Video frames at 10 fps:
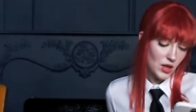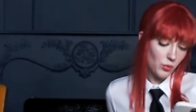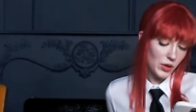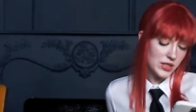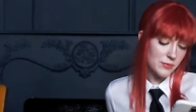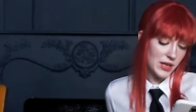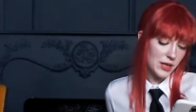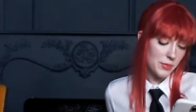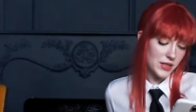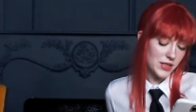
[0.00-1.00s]
What's my
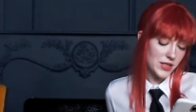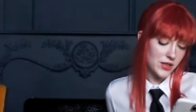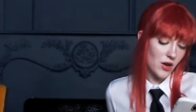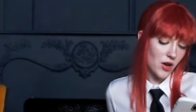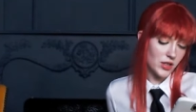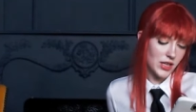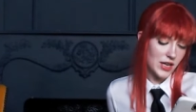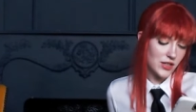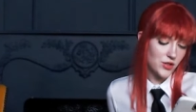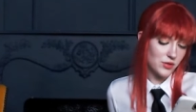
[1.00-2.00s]
opinion on
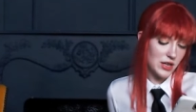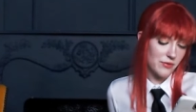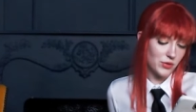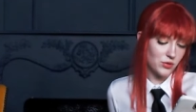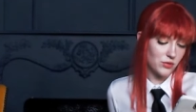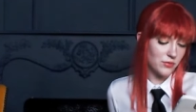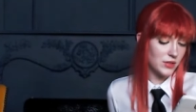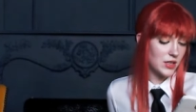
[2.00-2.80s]
Angel Devil?